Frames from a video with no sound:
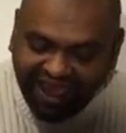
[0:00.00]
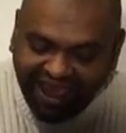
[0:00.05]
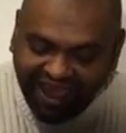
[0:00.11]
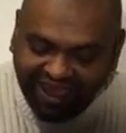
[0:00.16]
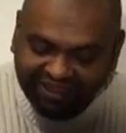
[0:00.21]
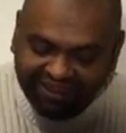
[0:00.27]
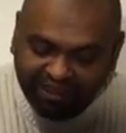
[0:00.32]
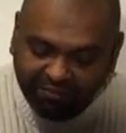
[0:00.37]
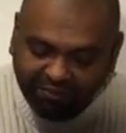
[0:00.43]

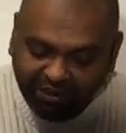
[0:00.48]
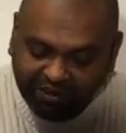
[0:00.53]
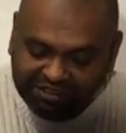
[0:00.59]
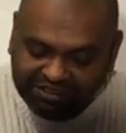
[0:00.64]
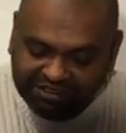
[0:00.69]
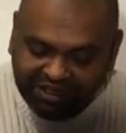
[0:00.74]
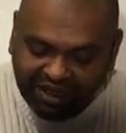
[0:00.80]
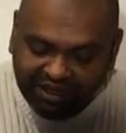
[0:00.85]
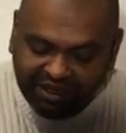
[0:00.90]
and the
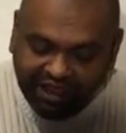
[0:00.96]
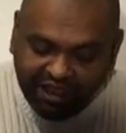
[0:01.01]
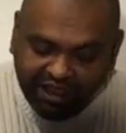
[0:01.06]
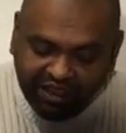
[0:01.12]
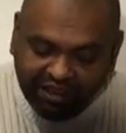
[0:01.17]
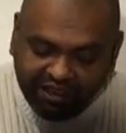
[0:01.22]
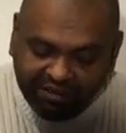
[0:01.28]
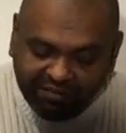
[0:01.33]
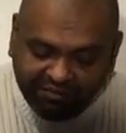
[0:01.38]
boss said,
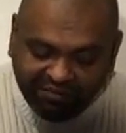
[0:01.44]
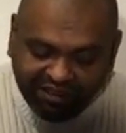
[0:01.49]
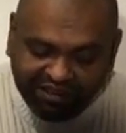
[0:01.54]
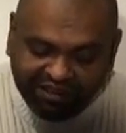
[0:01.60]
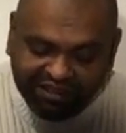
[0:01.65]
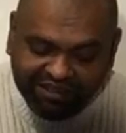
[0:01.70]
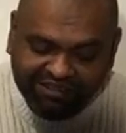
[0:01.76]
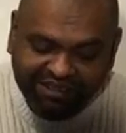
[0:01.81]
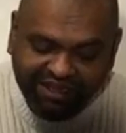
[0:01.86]

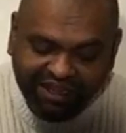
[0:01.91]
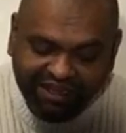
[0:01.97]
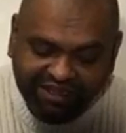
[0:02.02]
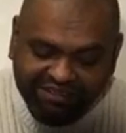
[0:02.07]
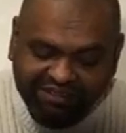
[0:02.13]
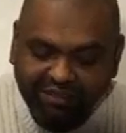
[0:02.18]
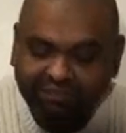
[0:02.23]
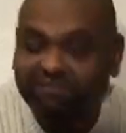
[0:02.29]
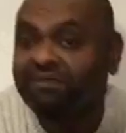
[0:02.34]
"Bring this lady
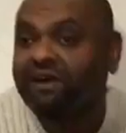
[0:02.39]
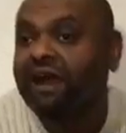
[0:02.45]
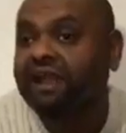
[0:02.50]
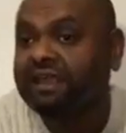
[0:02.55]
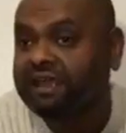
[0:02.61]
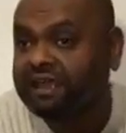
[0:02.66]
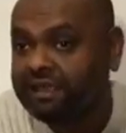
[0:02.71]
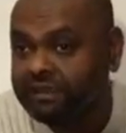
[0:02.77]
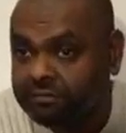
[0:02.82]
some
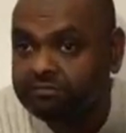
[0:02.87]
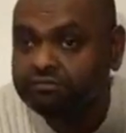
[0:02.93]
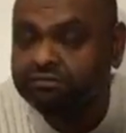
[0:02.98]
funny."